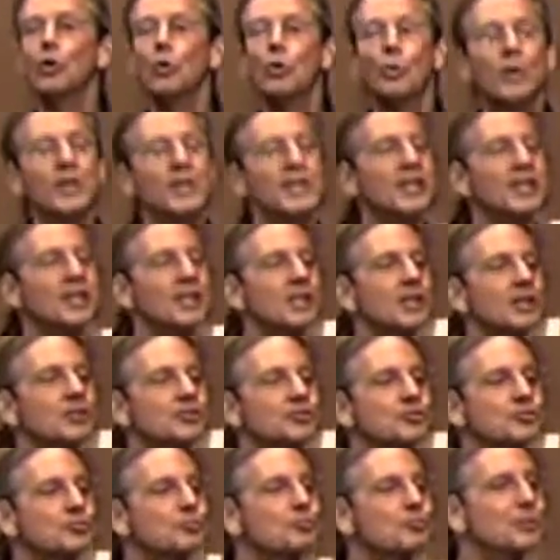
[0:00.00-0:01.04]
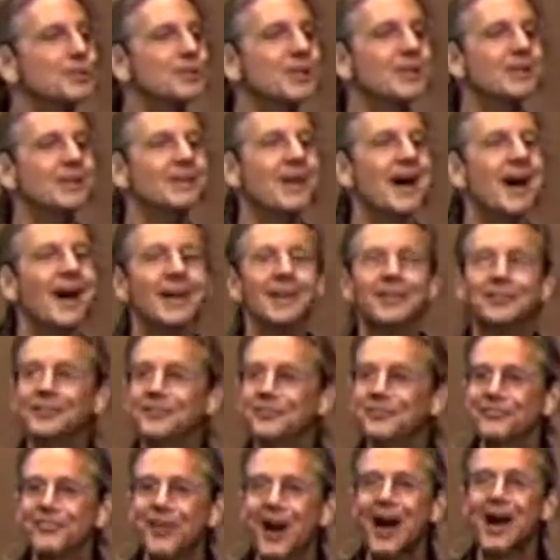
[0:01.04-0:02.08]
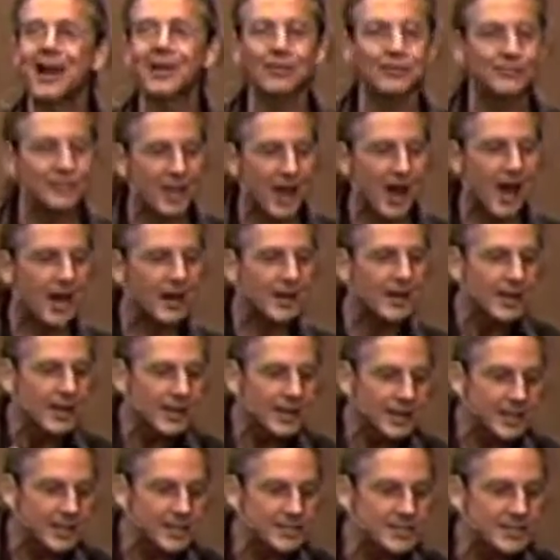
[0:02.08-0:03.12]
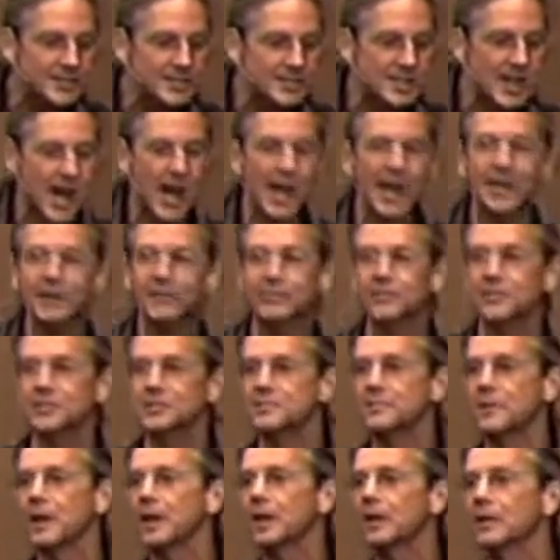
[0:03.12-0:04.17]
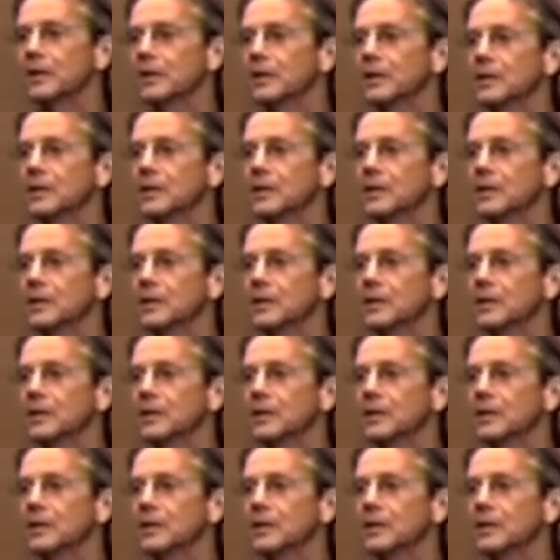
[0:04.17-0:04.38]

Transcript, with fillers: We need to reignite the fire of God inside of us, man.